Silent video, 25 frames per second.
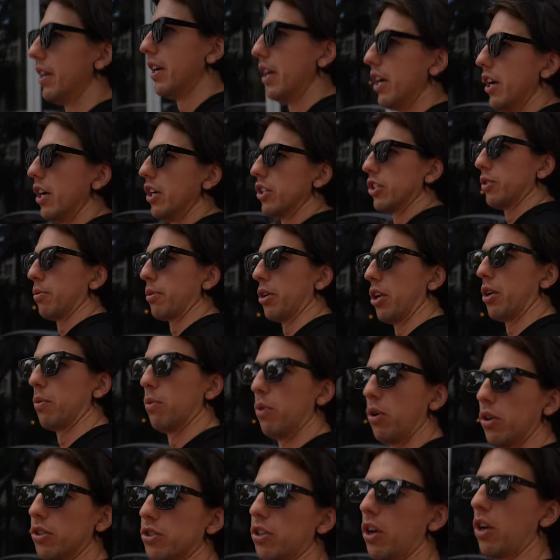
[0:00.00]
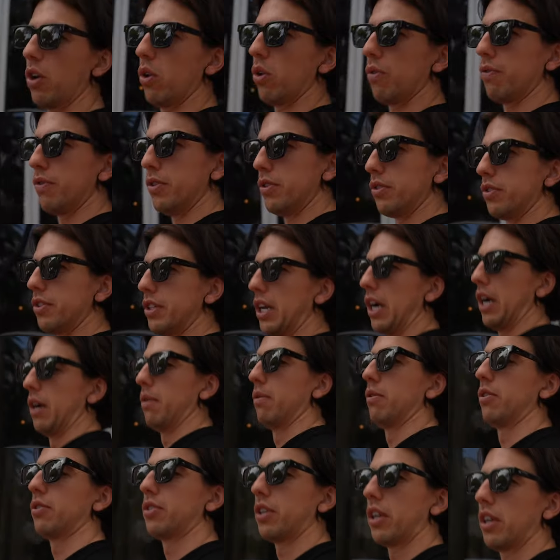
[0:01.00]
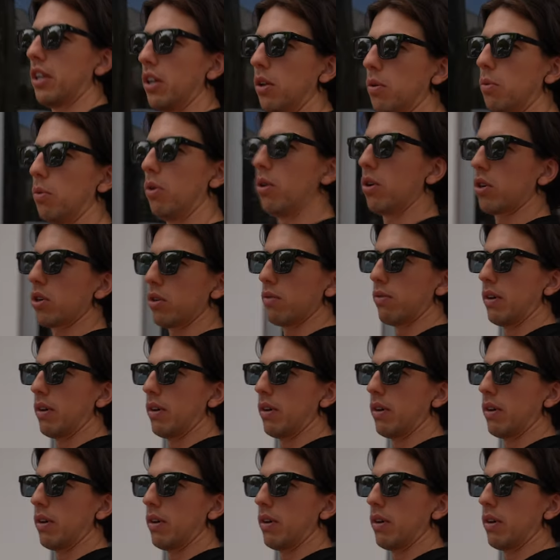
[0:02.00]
So we're gonna walk to Whole Foods now. We just had a little walk